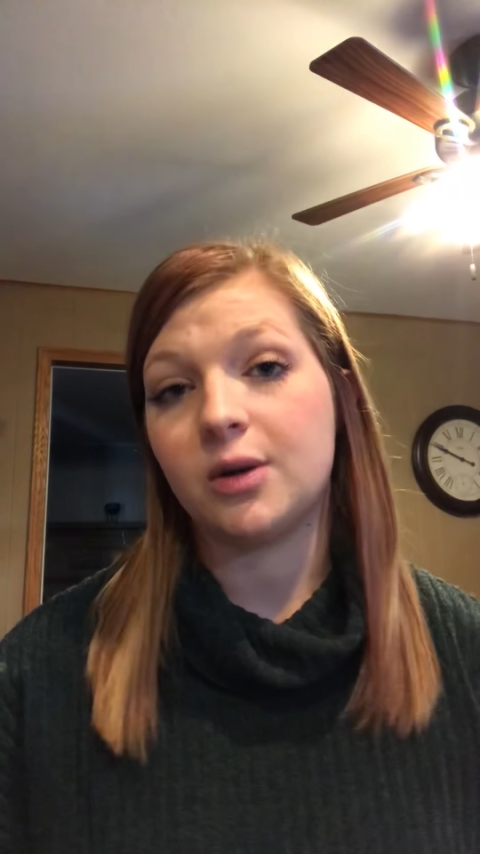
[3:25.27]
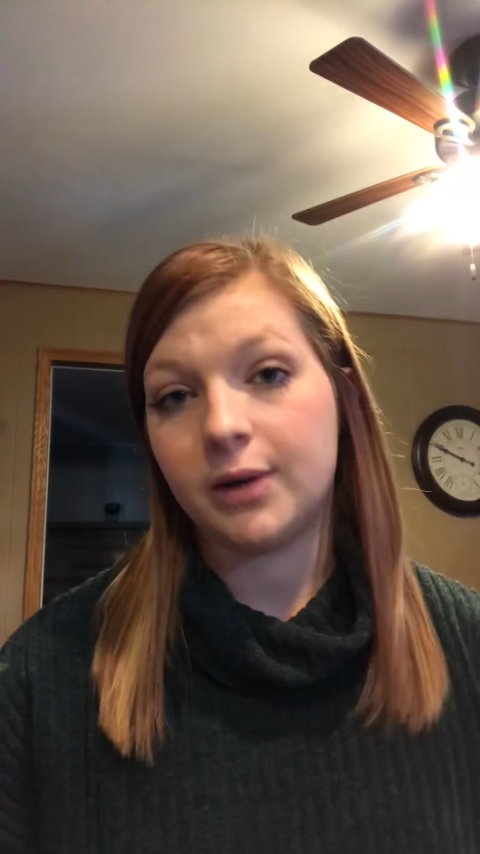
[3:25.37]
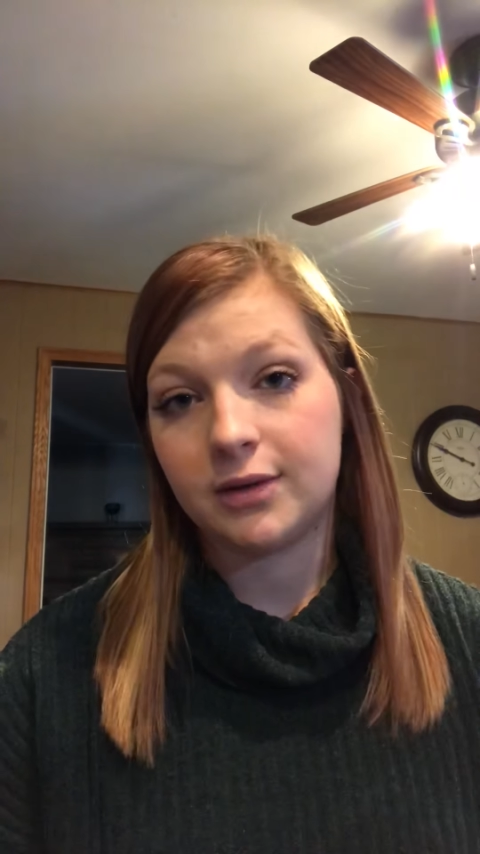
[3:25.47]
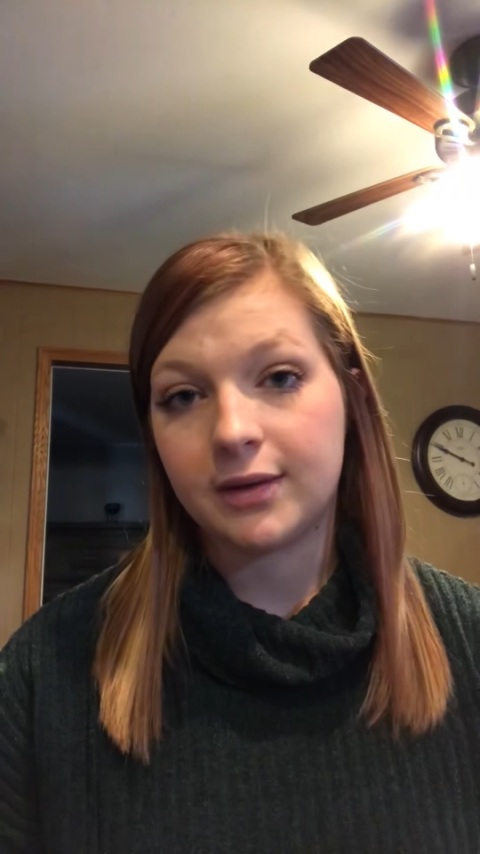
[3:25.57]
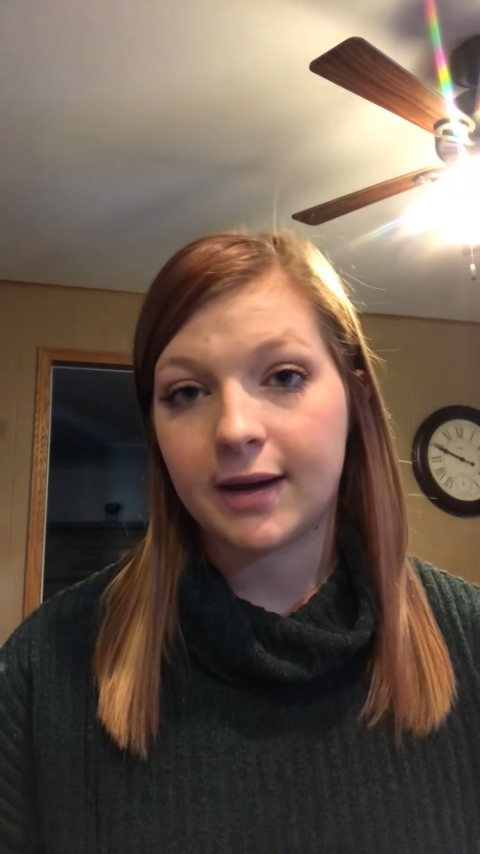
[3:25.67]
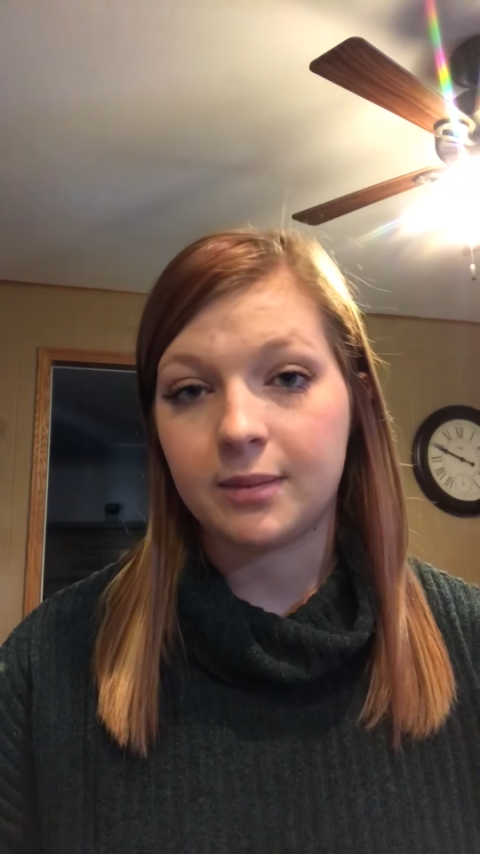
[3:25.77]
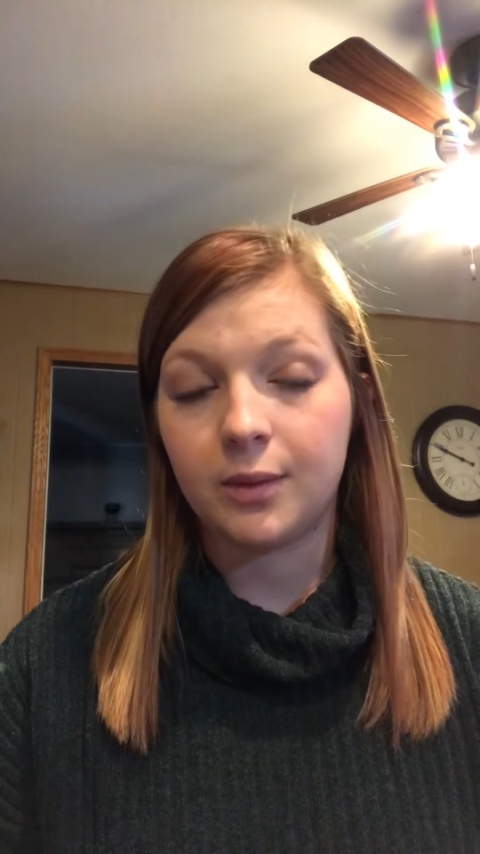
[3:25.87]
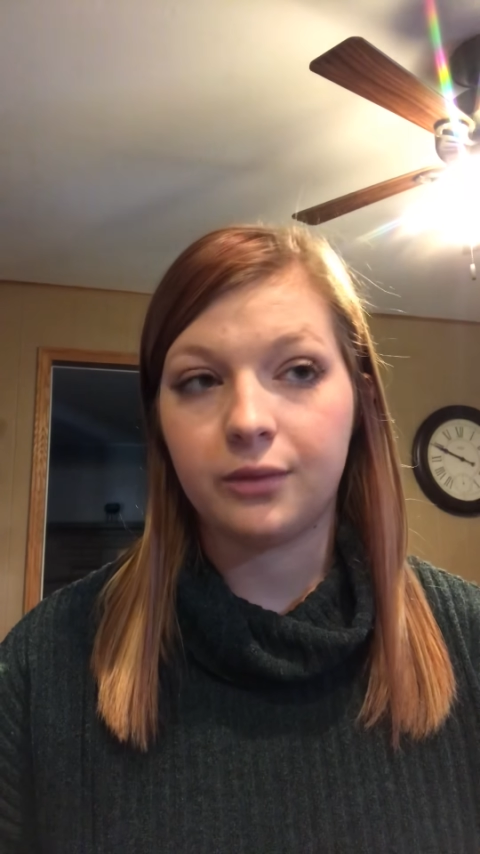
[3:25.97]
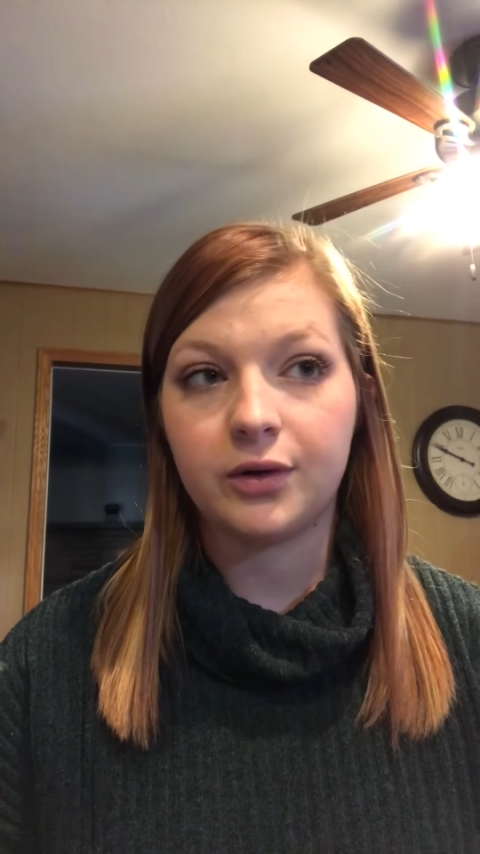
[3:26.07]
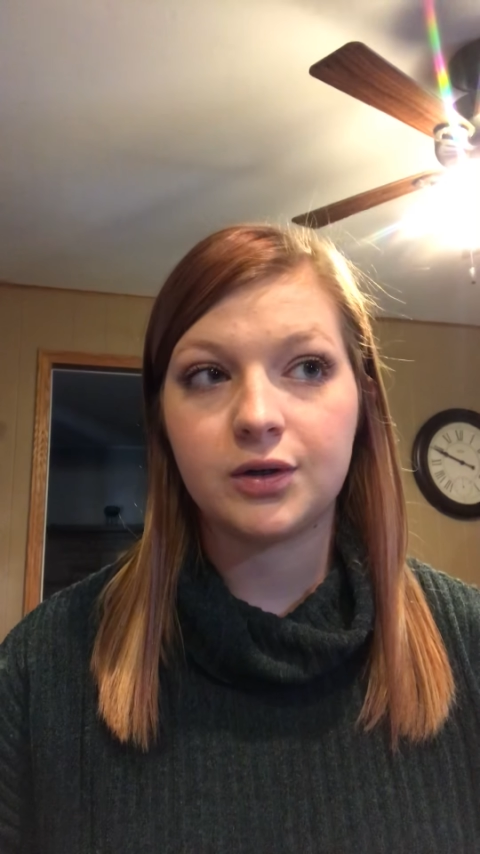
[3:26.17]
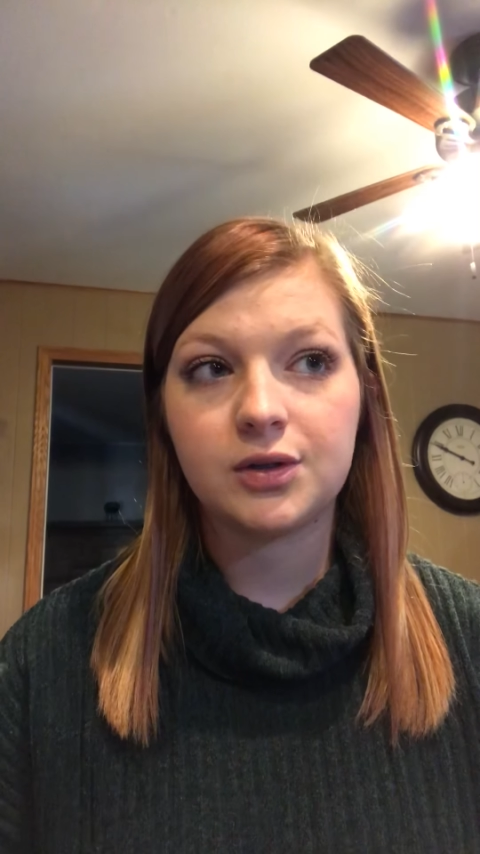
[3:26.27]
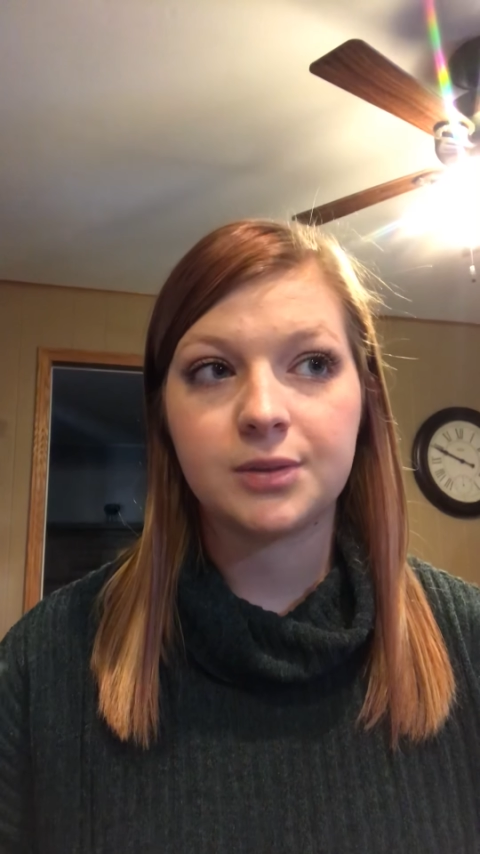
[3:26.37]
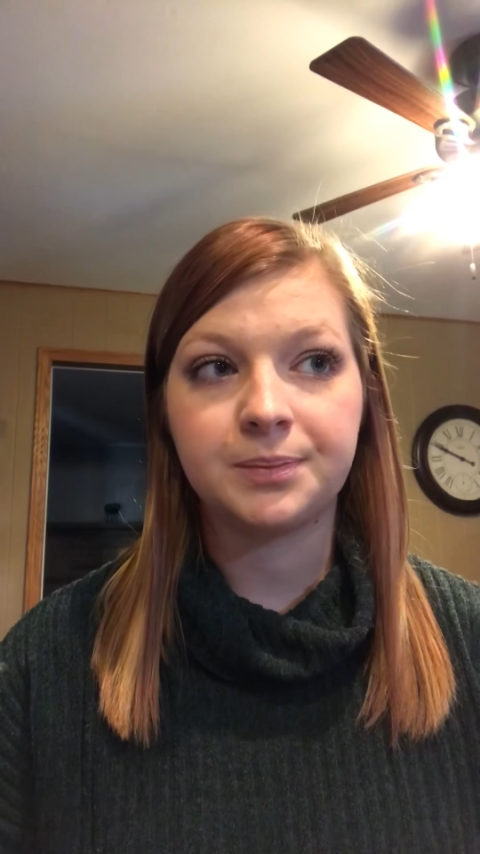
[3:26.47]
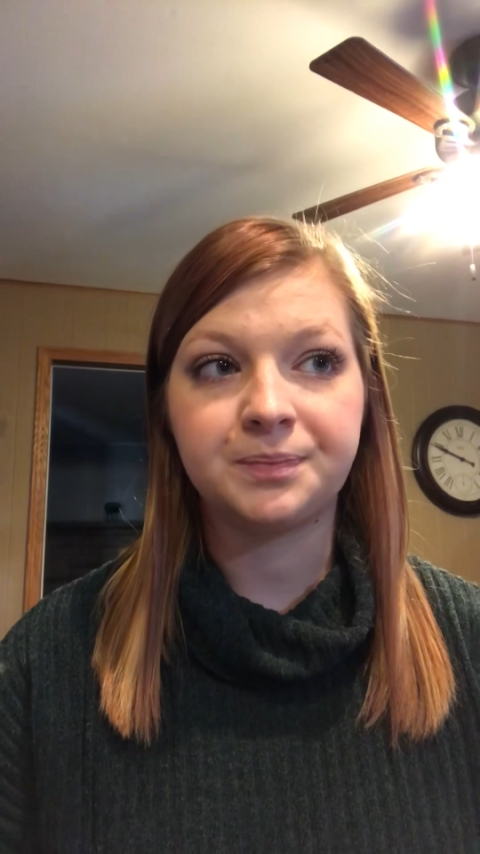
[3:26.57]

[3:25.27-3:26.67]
no way that can be reversed.